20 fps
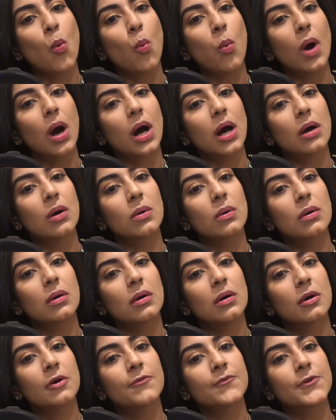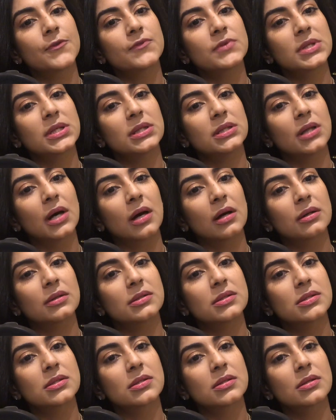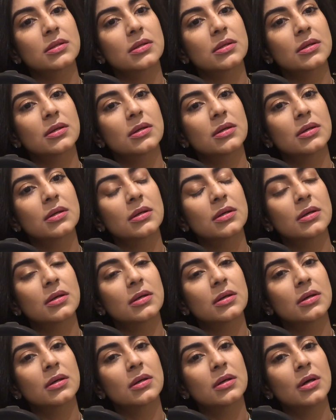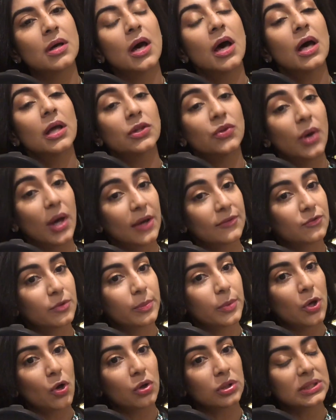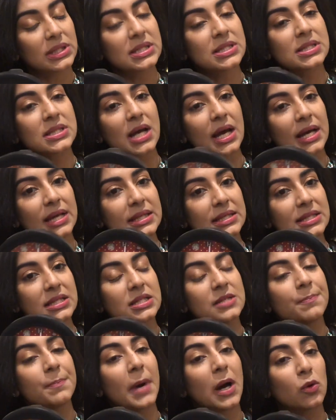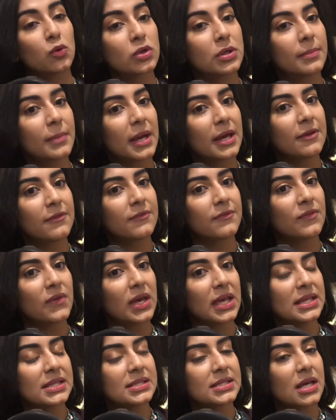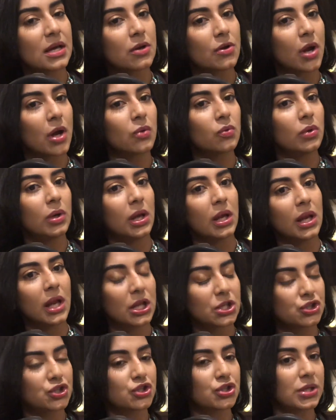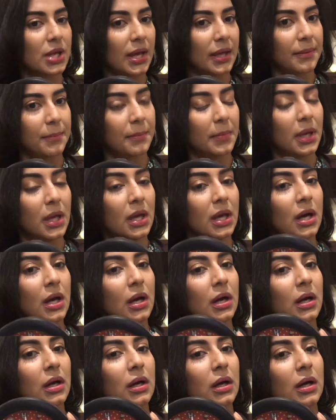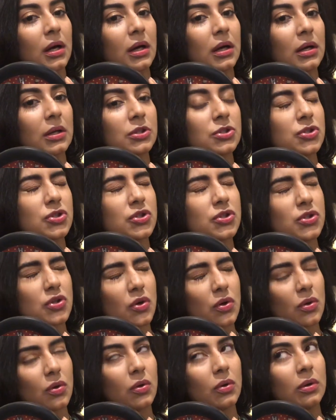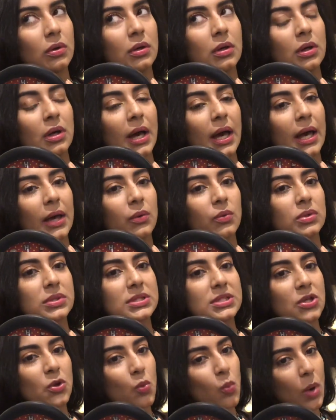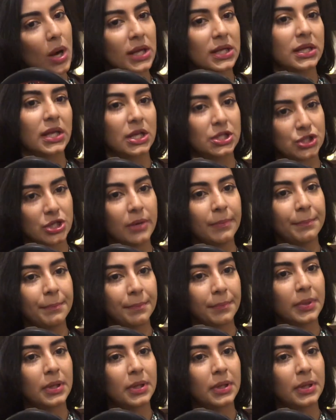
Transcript: wow, 15 hours. Though I have to be honest, I did powder my face around lunchtime. So I would say one touch-up.